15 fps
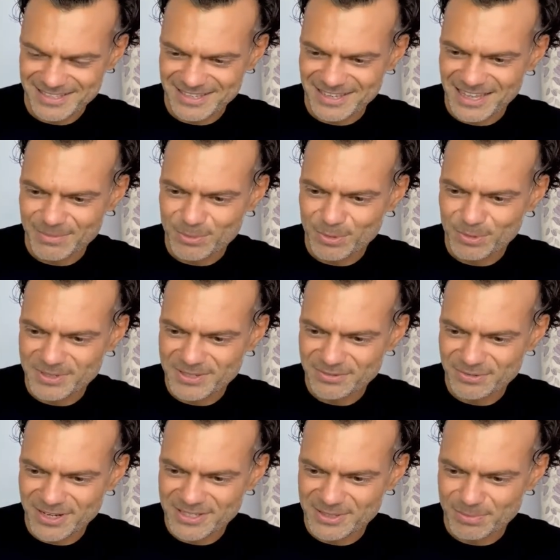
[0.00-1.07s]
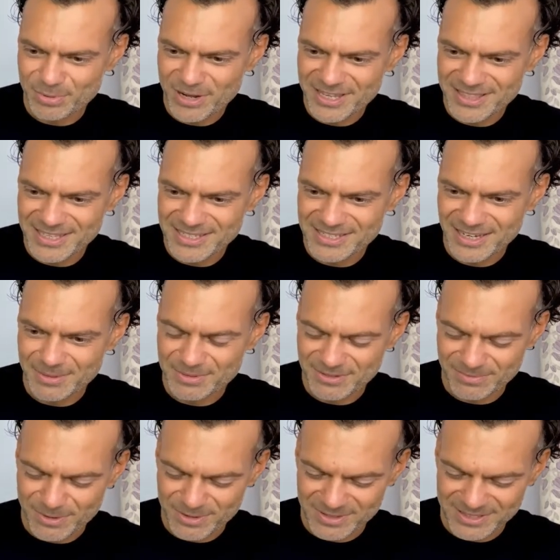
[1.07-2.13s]
I'm always afraid to break these types of
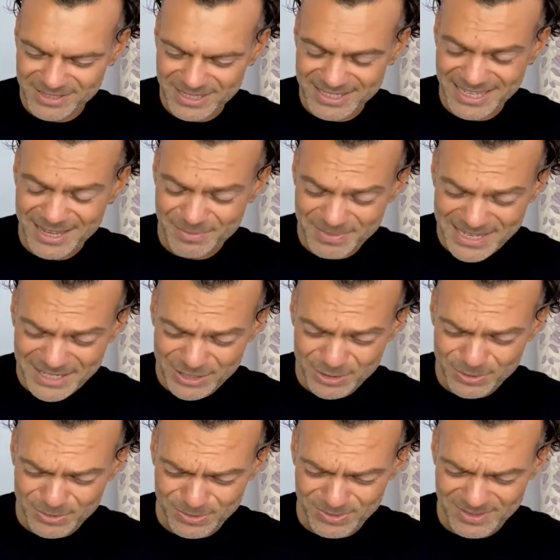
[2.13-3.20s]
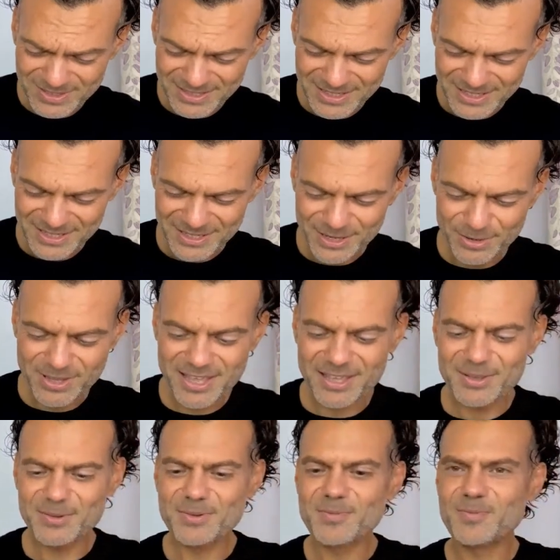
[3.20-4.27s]
bottles, says, yeah, me too.
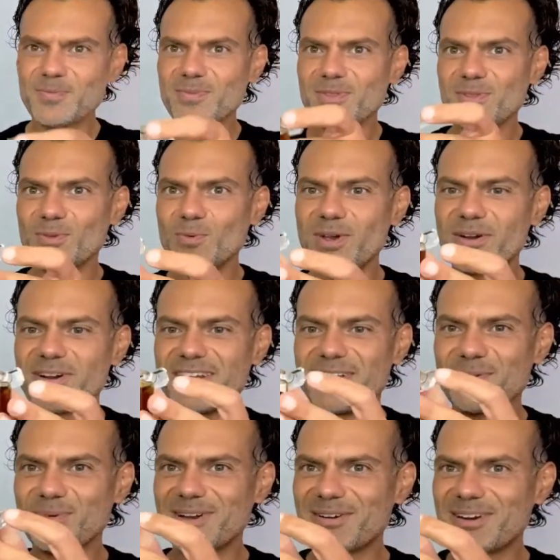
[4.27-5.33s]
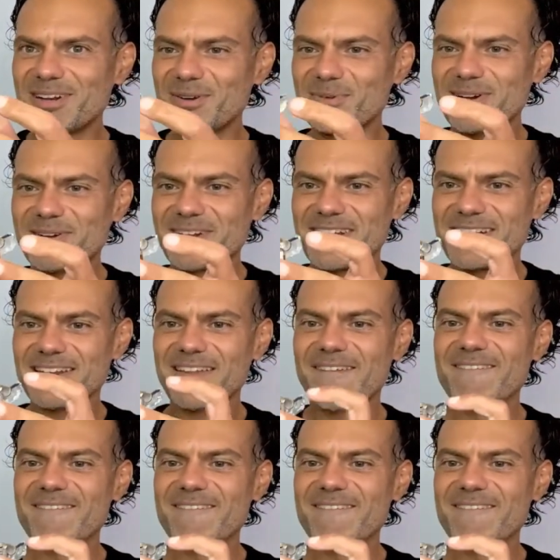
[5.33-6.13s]
Okay, we're in, we're in, we're in.